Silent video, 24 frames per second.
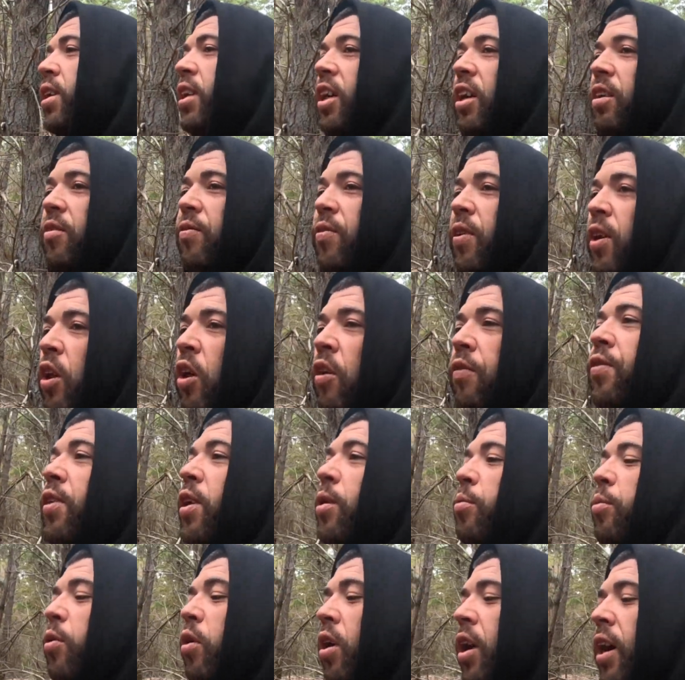kid fell off their
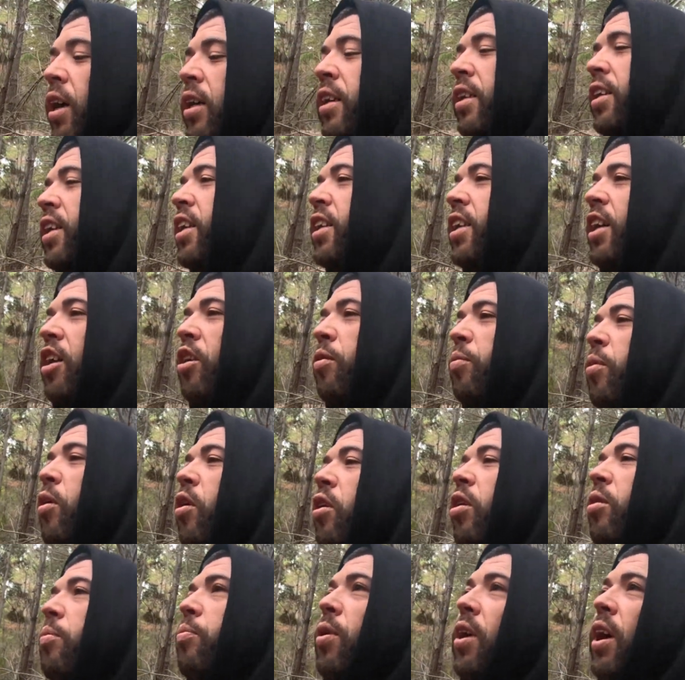bike, I need to get a
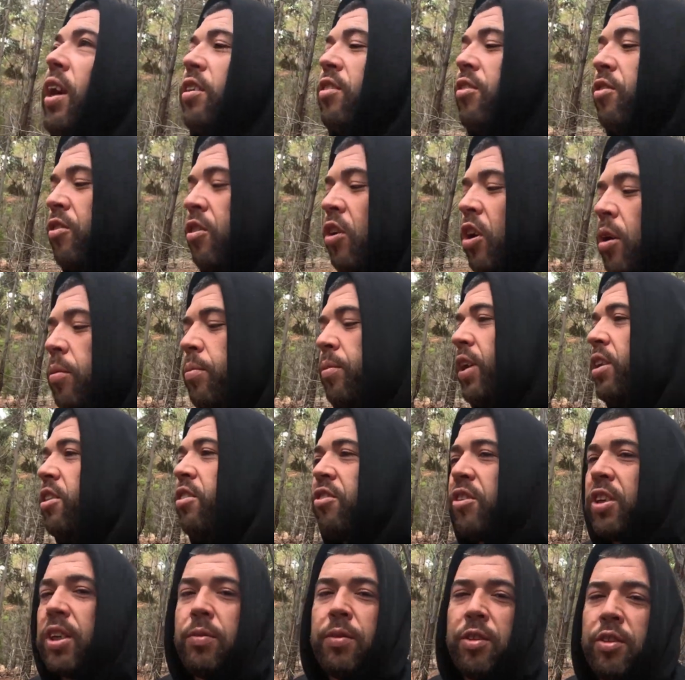bottle of Pain Stop, and they
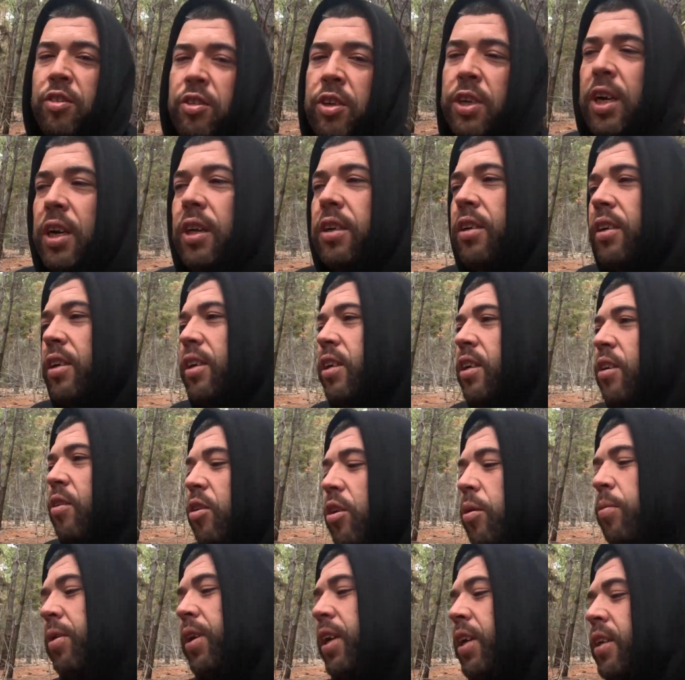just give it to you. You know what
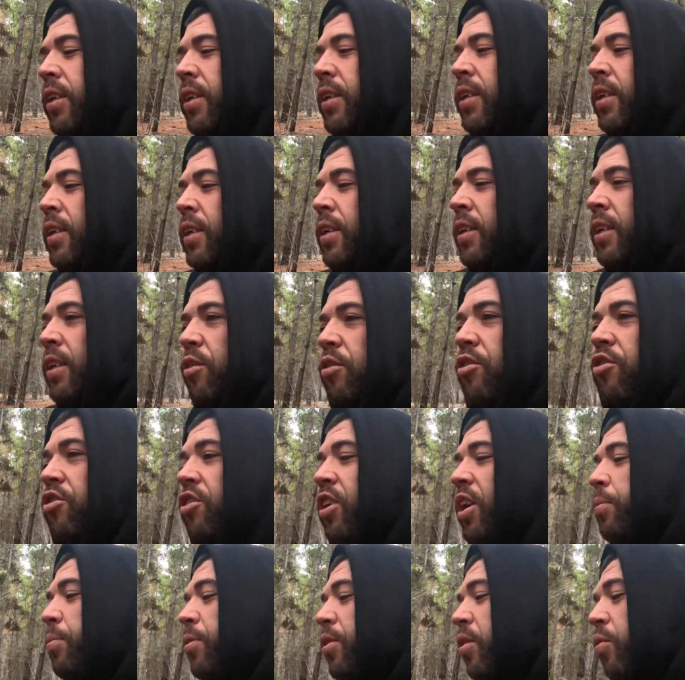I mean? It was
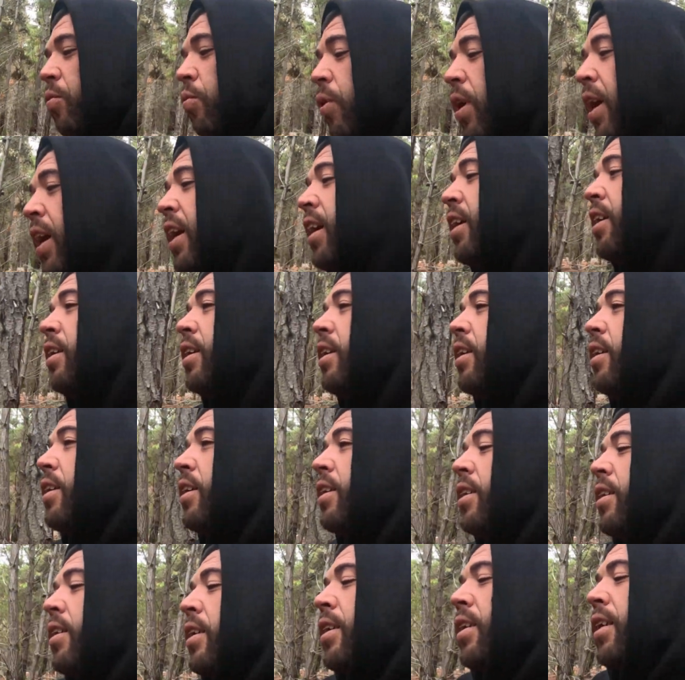cheaper than weed.
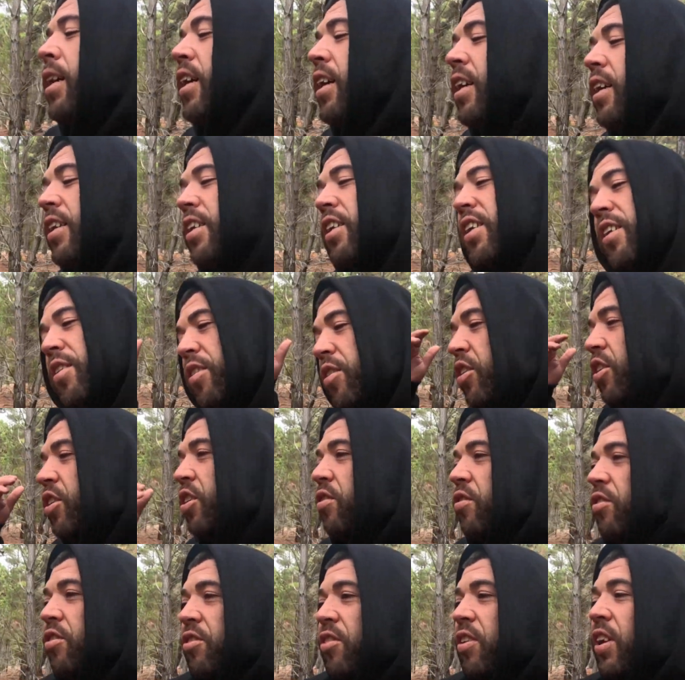
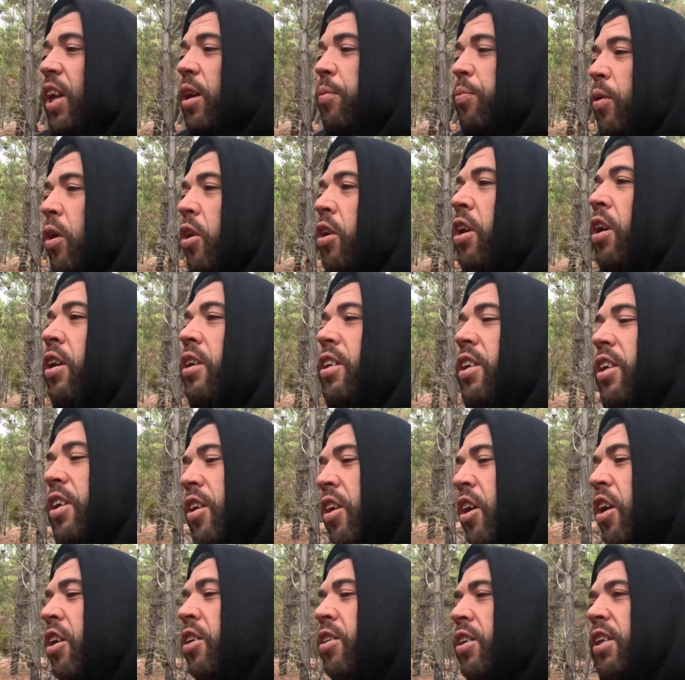You sleep on it, you
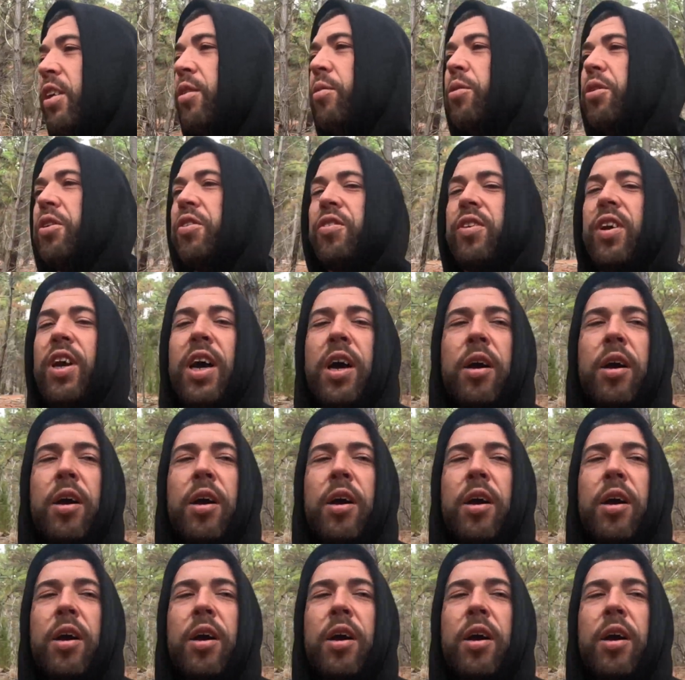know. It was,